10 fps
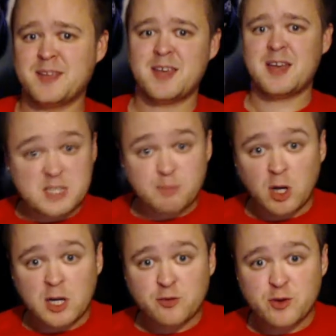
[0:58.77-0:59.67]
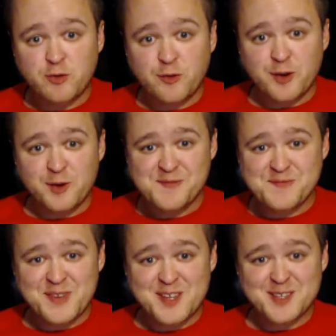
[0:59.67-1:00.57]
This is a spoiler-free review,
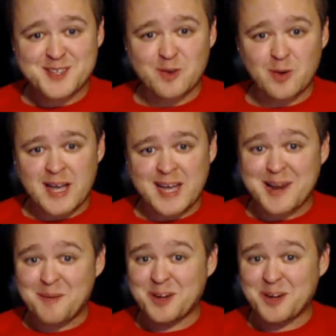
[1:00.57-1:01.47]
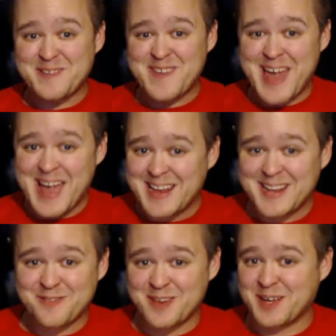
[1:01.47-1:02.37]
so again, going to give
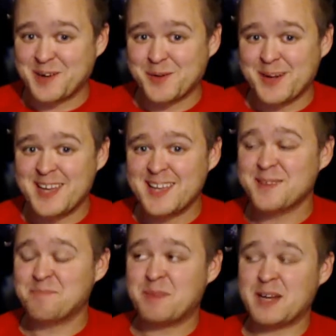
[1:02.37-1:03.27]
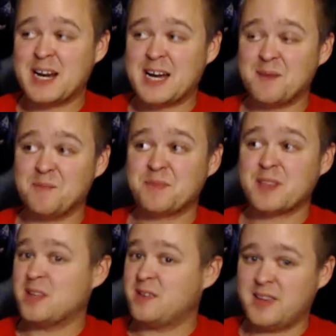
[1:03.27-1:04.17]
anything away, but um,
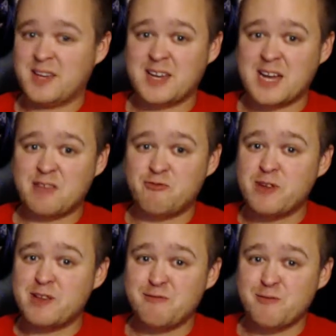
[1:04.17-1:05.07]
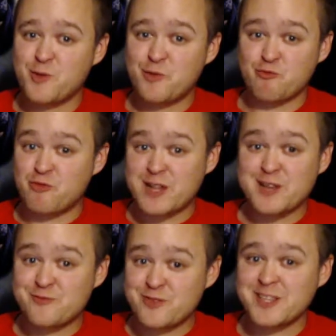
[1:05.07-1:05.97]
yeah, I really,
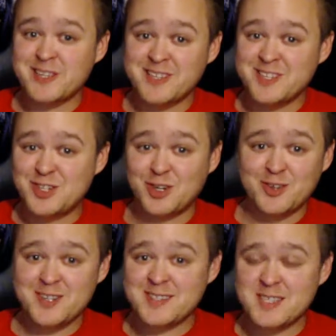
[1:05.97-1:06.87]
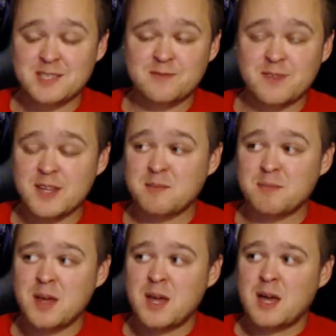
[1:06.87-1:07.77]
really, really enjoyed this
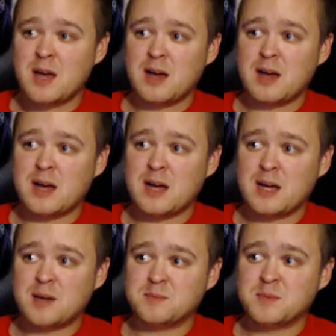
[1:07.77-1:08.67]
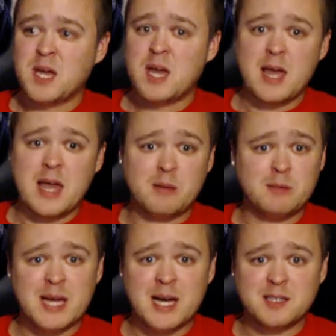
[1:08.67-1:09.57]
film. Um,
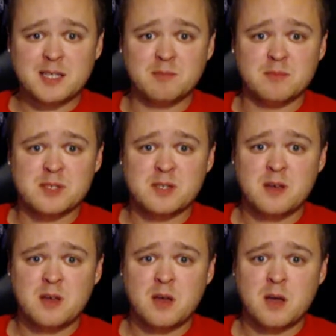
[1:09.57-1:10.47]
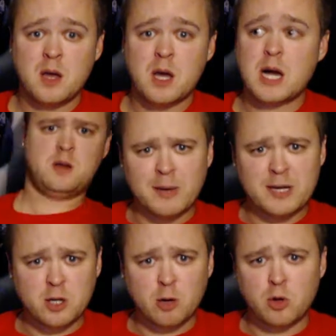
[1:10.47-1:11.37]
Amy Adams, you
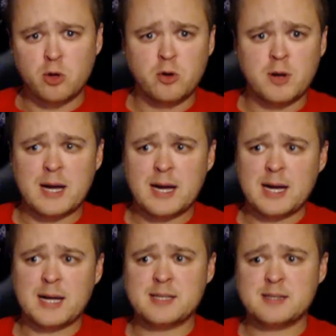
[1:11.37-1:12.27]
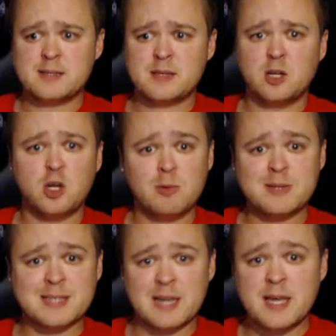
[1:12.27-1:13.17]
might know her as
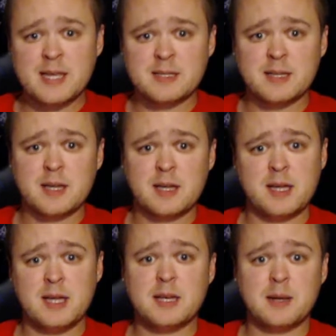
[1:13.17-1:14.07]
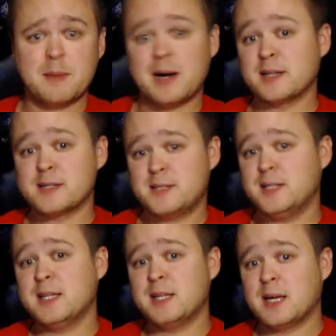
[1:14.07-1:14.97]
Lois Lane in Man of
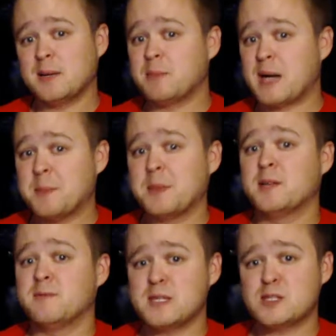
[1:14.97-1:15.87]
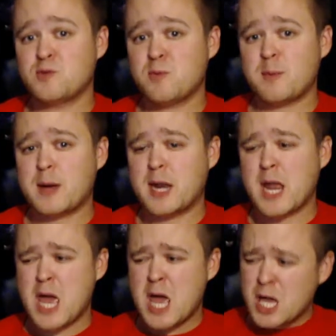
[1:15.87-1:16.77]
Steel and Batman v
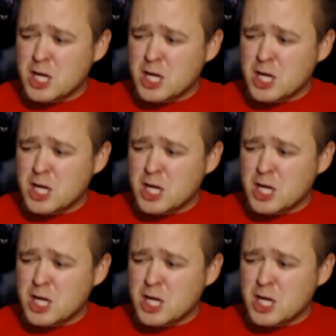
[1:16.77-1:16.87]
Superman.